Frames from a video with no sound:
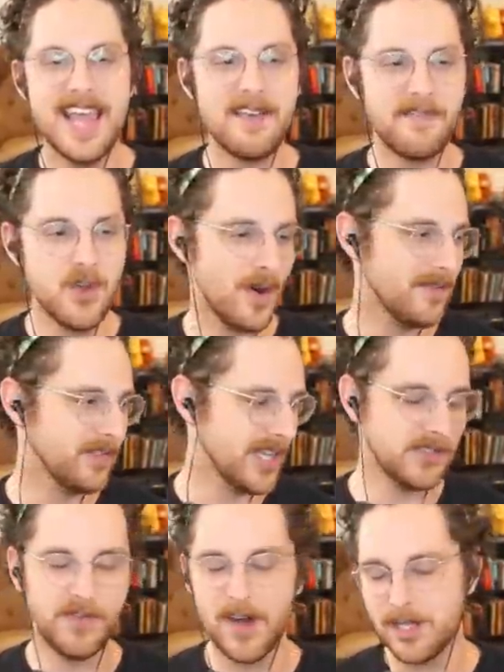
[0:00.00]
If you have yeah.
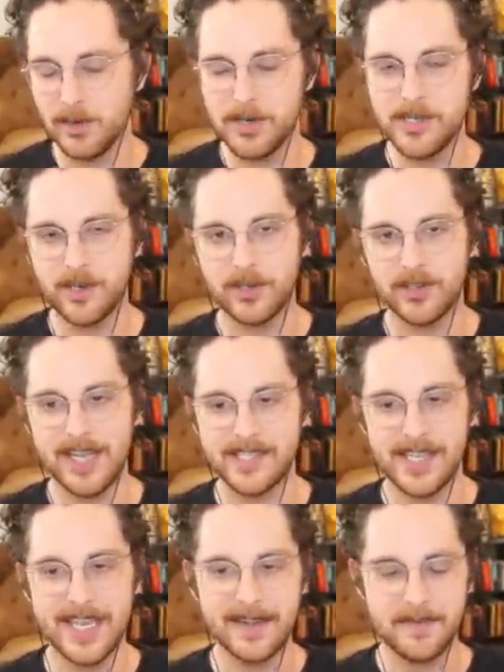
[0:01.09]
less followers or less
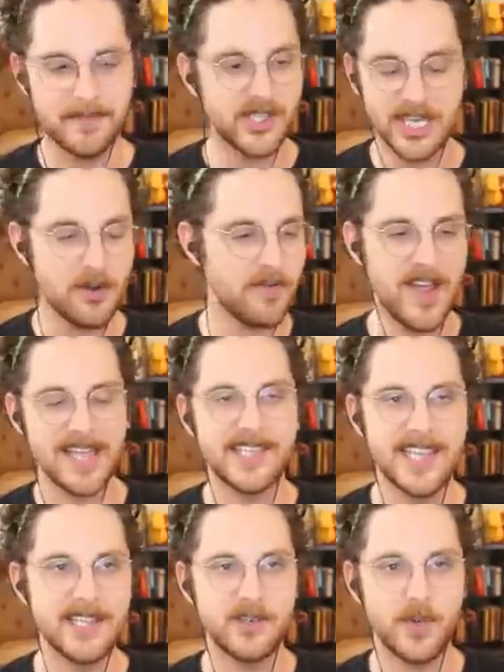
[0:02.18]
like sycophants
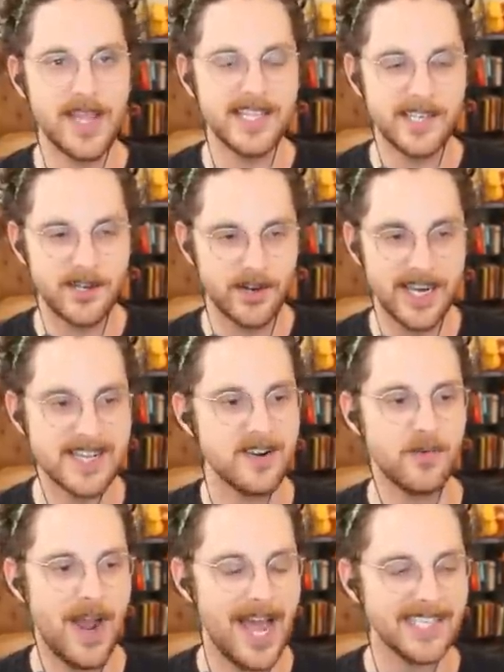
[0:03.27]
in tweets and you're getting
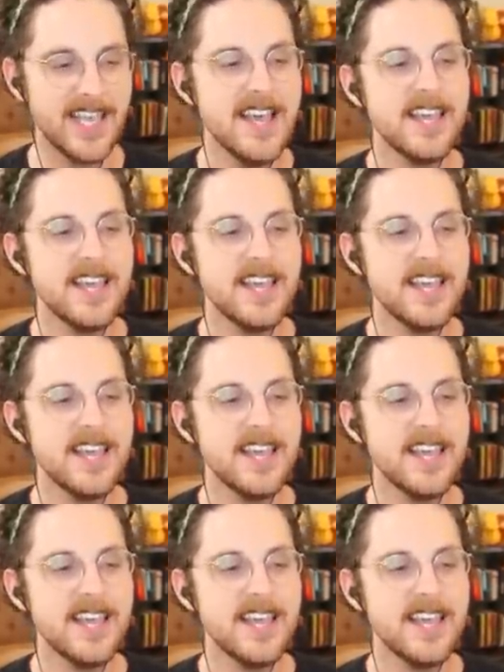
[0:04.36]
harassed,